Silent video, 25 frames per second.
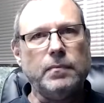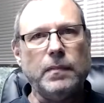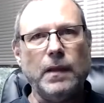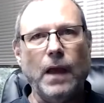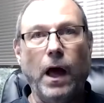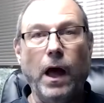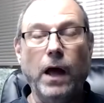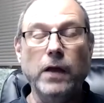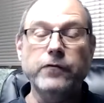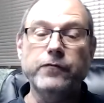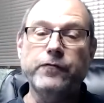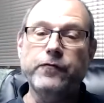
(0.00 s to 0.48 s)

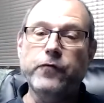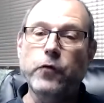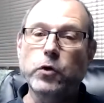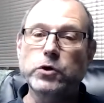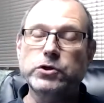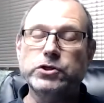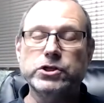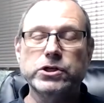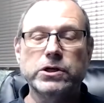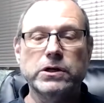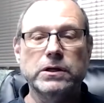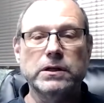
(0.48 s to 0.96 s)

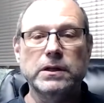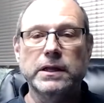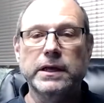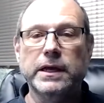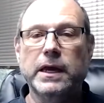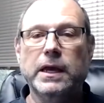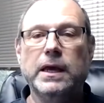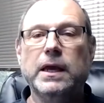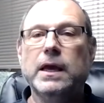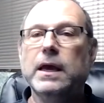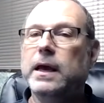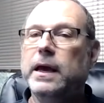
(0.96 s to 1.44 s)

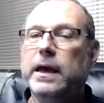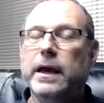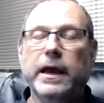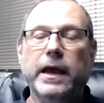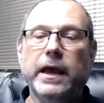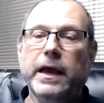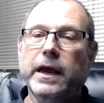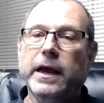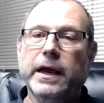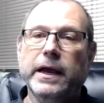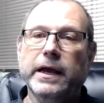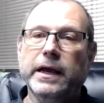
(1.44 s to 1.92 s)
Unfortunately,
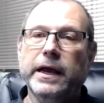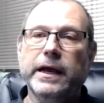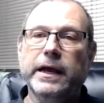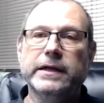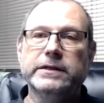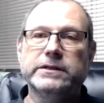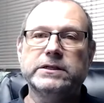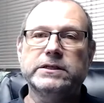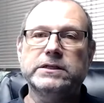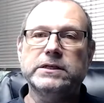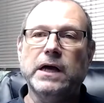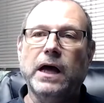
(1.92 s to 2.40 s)

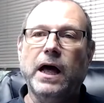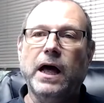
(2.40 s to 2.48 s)
it's